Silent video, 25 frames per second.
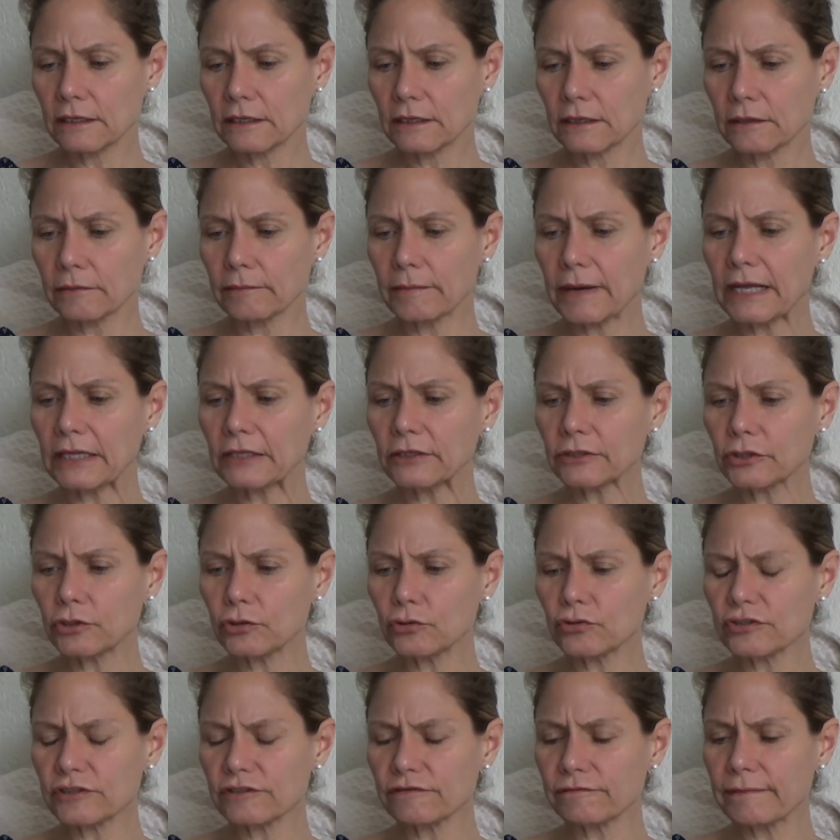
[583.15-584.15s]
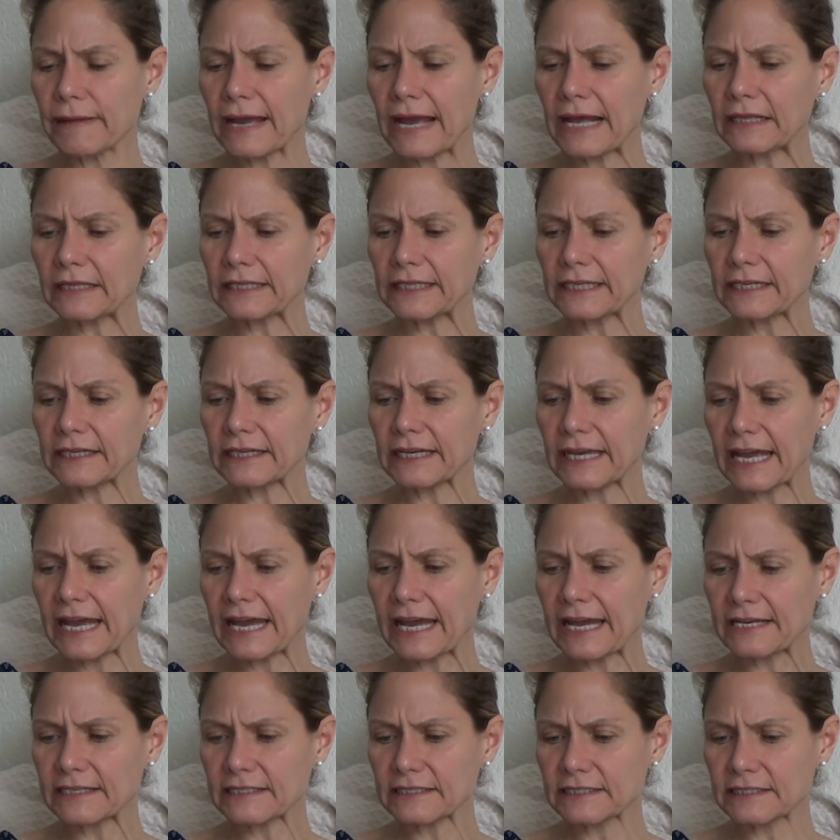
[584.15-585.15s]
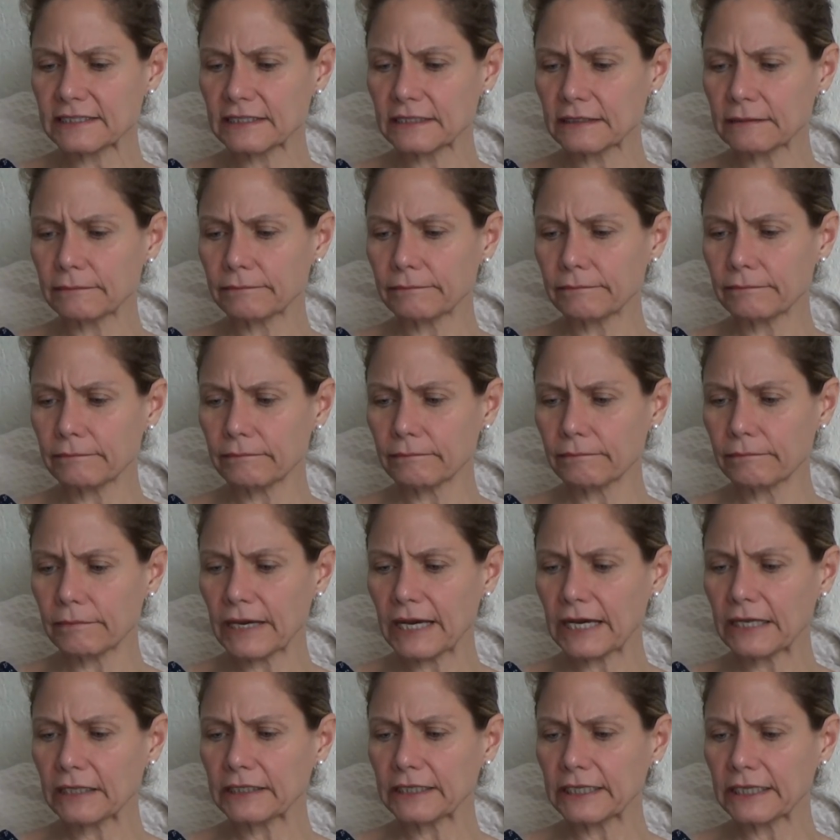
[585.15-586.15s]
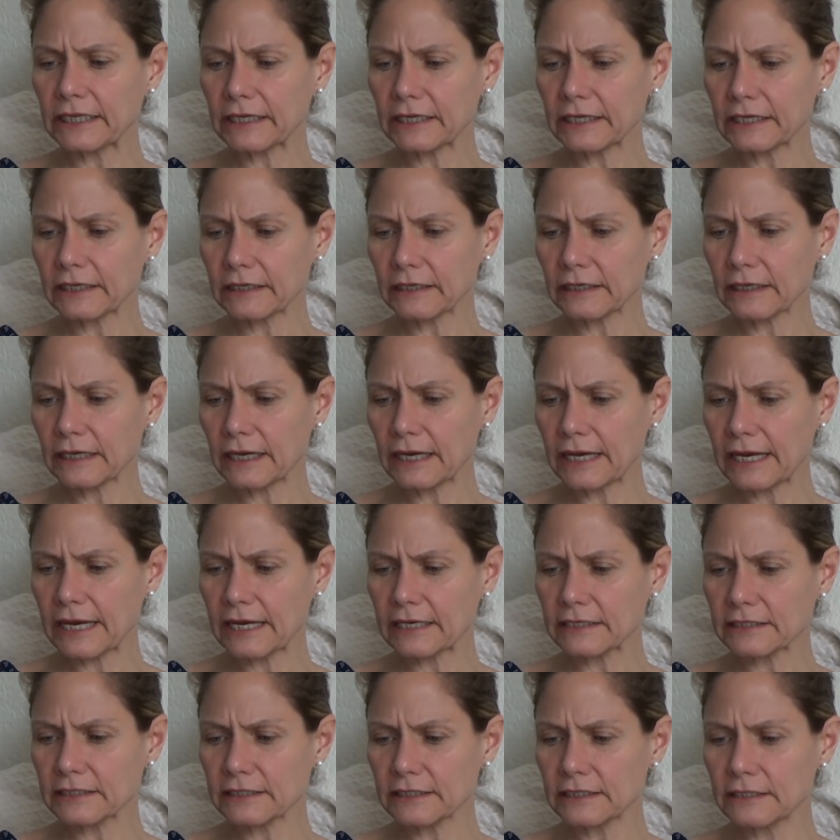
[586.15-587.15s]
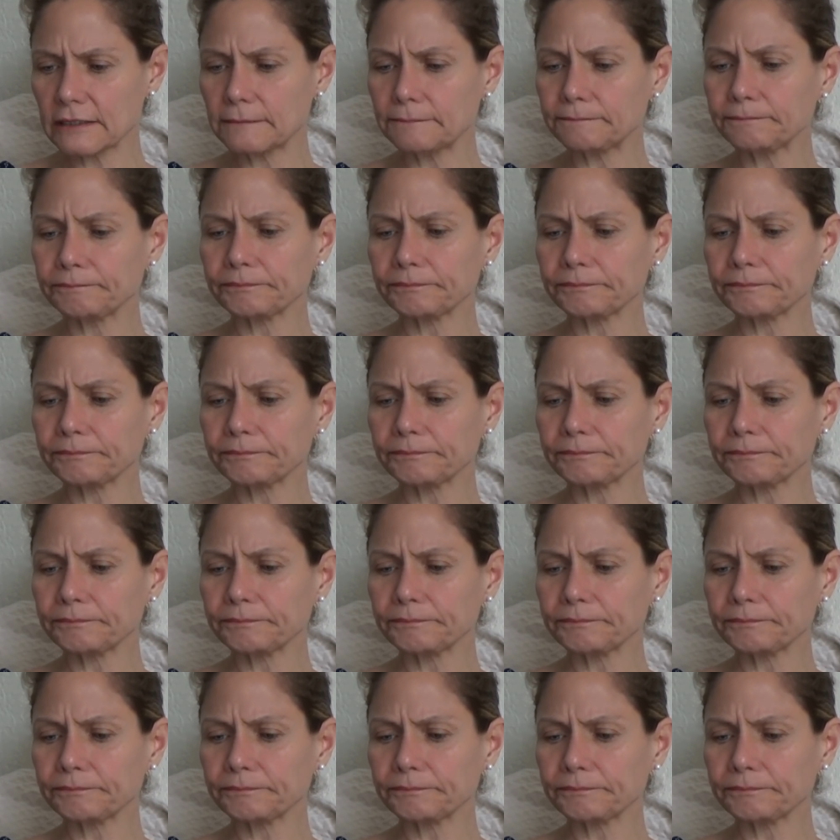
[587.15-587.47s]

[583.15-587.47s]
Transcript: The molecules of malic acid, malic acid